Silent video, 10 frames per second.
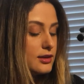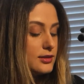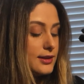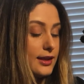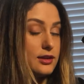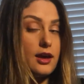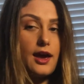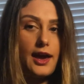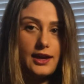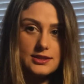Then
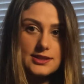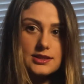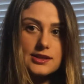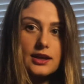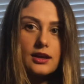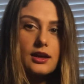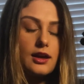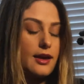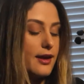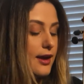A citrine
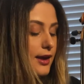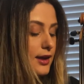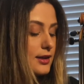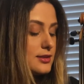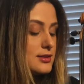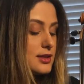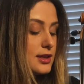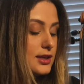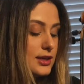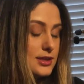and
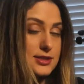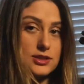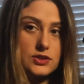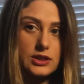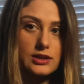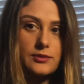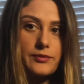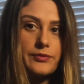E citrine.